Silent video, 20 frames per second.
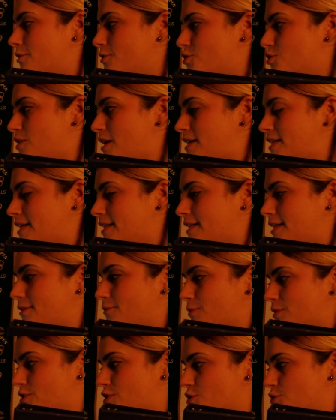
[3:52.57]
training them
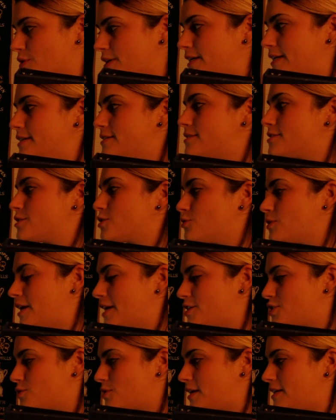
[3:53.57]
with treats, crate
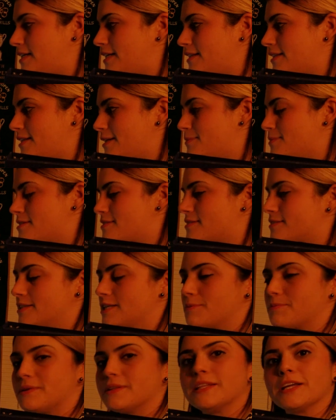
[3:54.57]
training them to
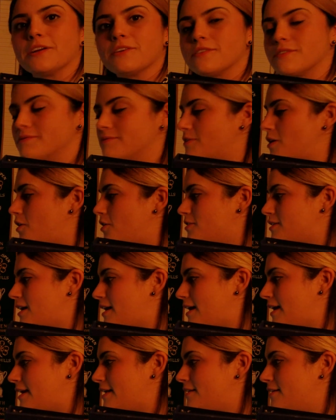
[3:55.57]
sleep in there all
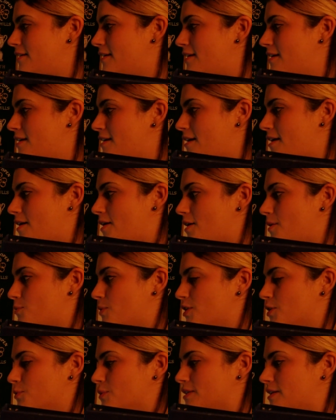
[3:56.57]
night,
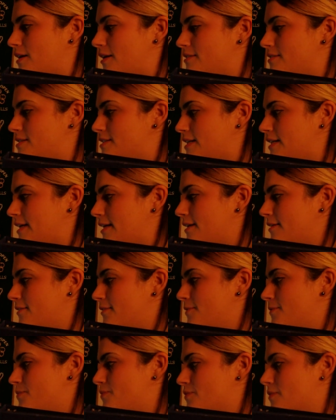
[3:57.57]
whether with hunting,
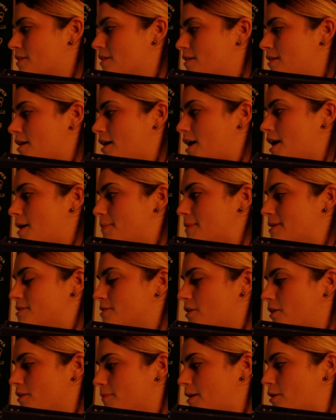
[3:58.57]
it's
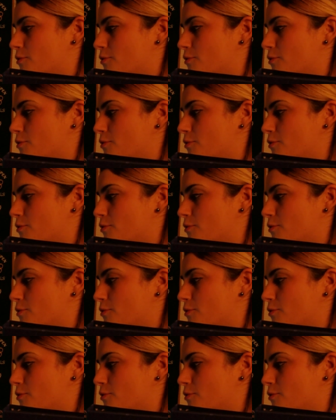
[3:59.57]
all about